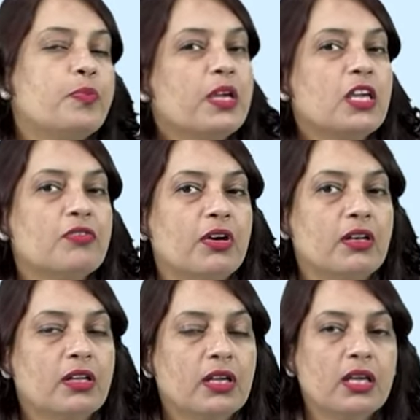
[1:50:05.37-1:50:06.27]
to be
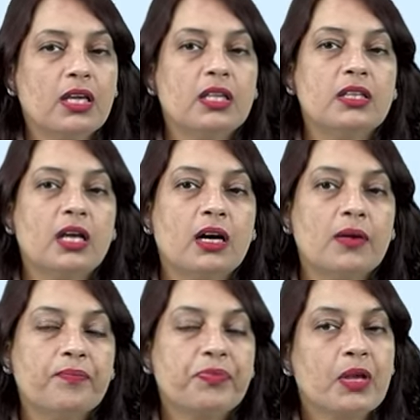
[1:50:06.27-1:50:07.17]
given in
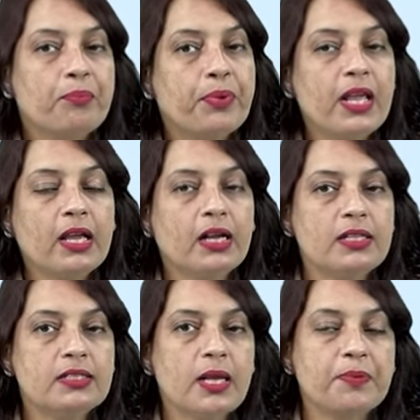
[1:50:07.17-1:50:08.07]
the
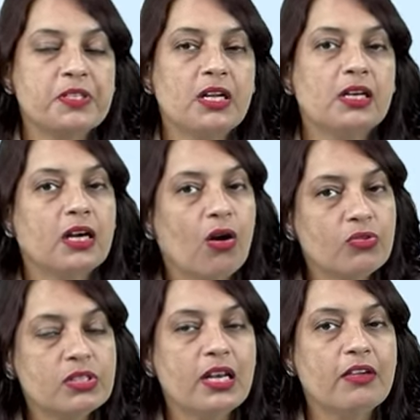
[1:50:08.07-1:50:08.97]
preconceptional
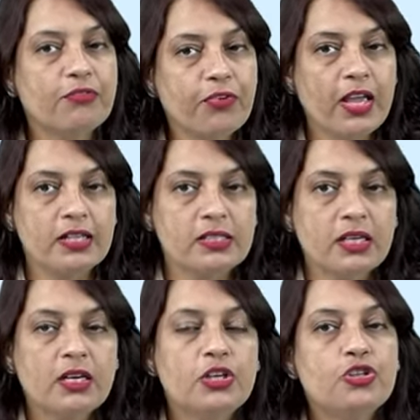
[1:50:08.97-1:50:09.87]
counseling phase
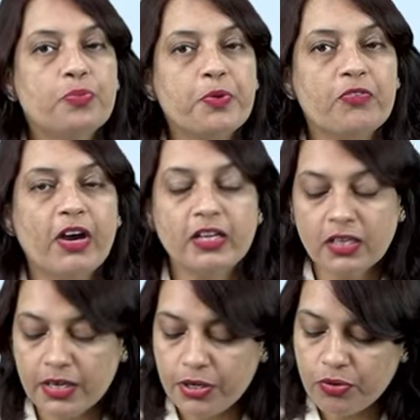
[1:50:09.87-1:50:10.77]
to prevent
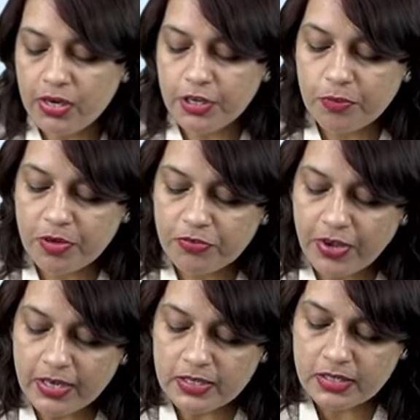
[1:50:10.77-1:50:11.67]
the neural tube
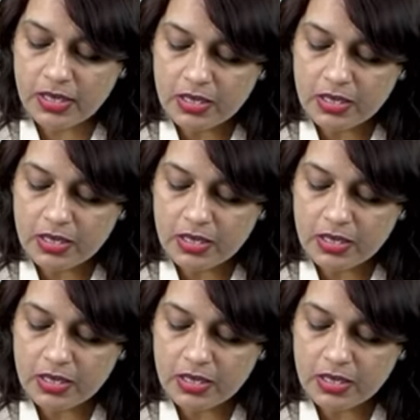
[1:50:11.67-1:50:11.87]
defects?